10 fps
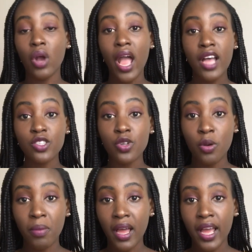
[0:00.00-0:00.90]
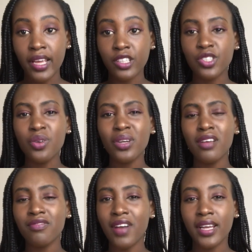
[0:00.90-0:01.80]
as you're applying, don't
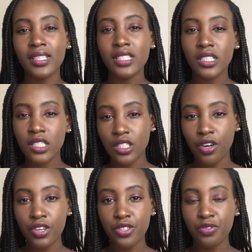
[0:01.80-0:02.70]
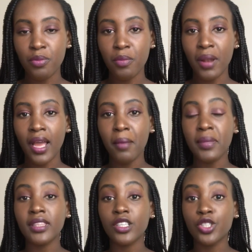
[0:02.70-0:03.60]
let finances discourage you from applying,
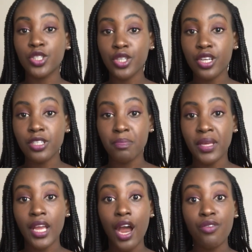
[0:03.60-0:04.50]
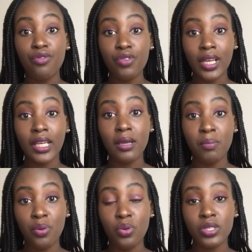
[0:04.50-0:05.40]
but they should be a really
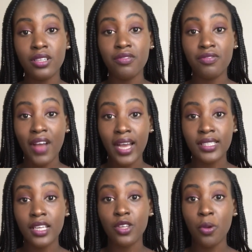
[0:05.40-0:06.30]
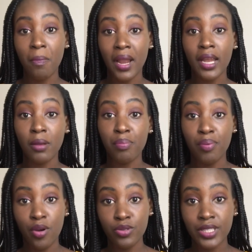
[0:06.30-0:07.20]
important factor in your planning
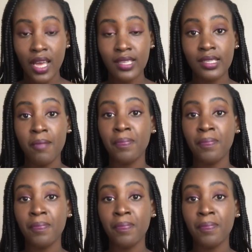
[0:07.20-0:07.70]
process.